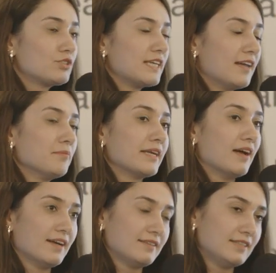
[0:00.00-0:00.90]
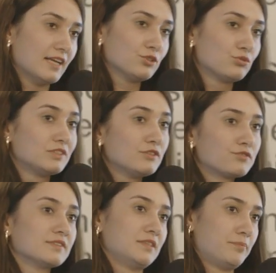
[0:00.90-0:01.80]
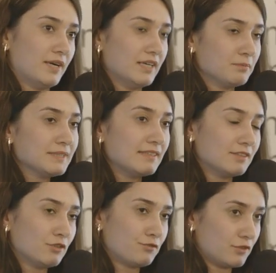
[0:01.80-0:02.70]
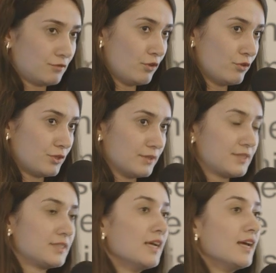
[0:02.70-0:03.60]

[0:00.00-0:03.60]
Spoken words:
tell my ideas to different departments in different versions.